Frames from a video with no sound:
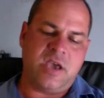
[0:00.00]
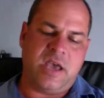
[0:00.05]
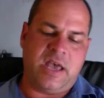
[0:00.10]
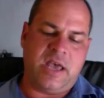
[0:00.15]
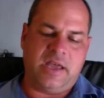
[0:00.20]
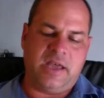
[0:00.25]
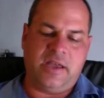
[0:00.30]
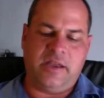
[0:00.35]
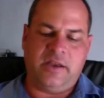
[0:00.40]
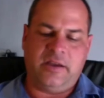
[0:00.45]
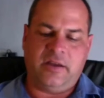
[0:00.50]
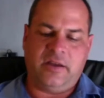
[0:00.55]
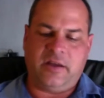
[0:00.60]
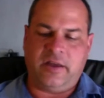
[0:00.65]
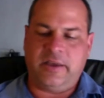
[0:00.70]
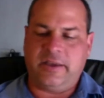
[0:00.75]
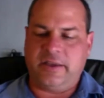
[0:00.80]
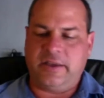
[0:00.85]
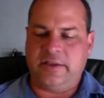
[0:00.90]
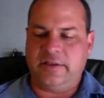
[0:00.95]
and
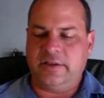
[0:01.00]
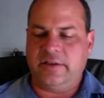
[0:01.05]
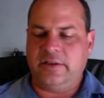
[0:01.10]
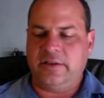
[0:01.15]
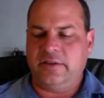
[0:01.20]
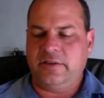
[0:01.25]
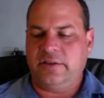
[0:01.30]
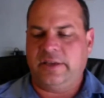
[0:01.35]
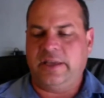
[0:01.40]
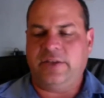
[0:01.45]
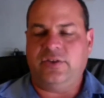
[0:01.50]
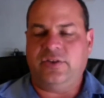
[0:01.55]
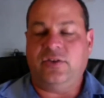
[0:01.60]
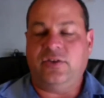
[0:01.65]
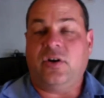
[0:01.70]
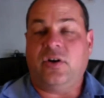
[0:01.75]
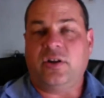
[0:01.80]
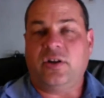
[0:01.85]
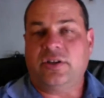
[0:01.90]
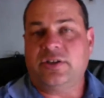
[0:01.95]
I can get
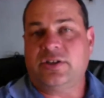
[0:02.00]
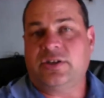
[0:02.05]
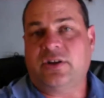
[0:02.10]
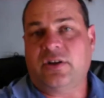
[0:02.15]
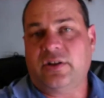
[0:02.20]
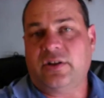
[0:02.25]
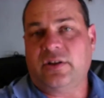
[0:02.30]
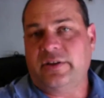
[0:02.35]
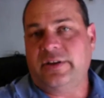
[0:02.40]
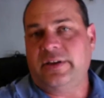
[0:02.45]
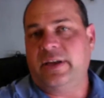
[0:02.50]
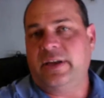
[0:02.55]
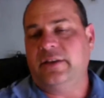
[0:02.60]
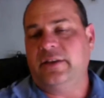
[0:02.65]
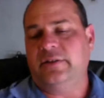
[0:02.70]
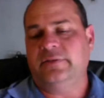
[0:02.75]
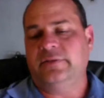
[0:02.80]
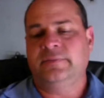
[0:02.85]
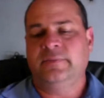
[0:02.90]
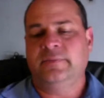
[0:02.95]
your heart started
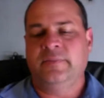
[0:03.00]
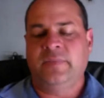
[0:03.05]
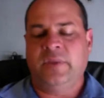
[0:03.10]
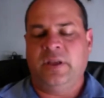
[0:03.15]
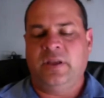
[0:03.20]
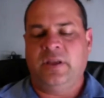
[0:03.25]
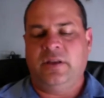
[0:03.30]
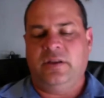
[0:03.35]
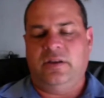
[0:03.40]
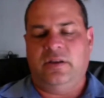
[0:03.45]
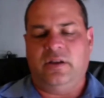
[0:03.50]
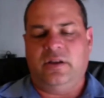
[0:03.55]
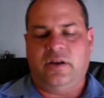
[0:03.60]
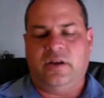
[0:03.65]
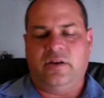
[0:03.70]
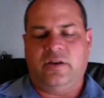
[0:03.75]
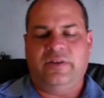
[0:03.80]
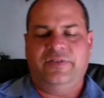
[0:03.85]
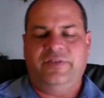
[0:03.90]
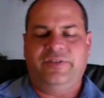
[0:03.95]
again.
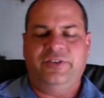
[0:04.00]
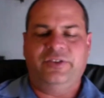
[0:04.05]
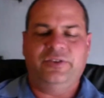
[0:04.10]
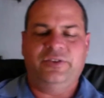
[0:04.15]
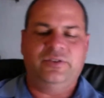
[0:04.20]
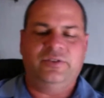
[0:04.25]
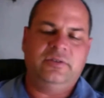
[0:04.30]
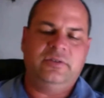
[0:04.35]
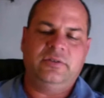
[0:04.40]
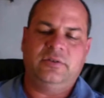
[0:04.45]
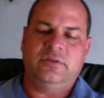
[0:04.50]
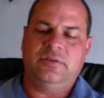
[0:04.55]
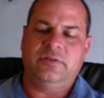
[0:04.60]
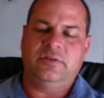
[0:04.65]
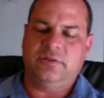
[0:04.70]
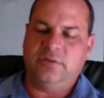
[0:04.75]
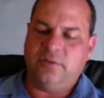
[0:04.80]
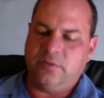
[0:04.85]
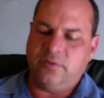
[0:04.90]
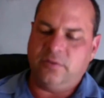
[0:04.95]
Now, if you
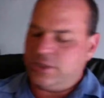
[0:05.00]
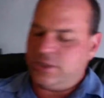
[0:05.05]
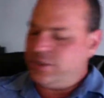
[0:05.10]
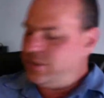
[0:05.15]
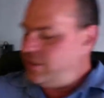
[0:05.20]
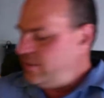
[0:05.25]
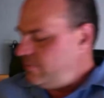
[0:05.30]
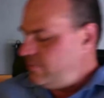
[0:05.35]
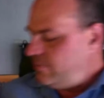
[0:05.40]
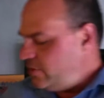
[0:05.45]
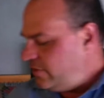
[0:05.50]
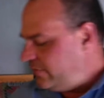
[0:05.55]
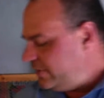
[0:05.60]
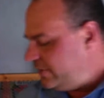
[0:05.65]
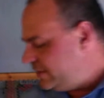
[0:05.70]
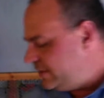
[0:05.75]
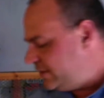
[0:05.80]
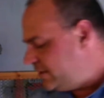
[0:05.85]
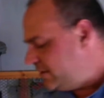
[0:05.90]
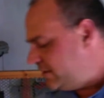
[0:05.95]
watch the
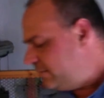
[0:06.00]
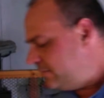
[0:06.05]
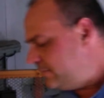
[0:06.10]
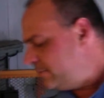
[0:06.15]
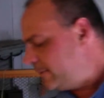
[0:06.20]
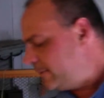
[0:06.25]
movies,